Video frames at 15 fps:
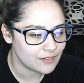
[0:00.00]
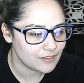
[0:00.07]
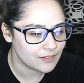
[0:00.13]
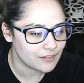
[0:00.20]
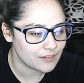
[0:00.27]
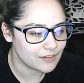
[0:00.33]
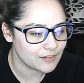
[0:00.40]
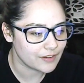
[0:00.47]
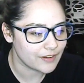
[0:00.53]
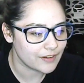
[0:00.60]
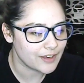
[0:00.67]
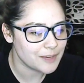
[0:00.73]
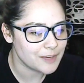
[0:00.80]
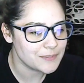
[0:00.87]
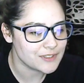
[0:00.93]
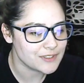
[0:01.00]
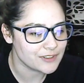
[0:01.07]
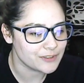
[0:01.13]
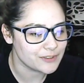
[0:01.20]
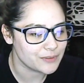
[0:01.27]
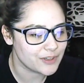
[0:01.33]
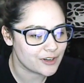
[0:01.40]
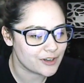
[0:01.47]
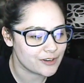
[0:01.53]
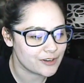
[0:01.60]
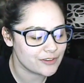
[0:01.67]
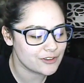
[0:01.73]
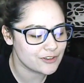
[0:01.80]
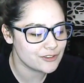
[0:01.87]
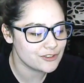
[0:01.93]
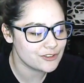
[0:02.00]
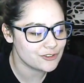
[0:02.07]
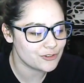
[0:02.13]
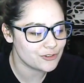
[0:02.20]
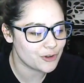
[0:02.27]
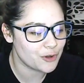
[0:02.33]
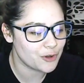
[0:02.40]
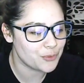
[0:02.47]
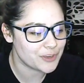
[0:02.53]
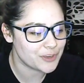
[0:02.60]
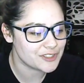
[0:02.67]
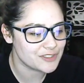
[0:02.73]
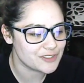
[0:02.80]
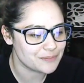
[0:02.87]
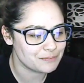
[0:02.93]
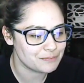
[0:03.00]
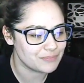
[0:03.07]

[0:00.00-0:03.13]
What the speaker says: Yeah, absolutely. There's always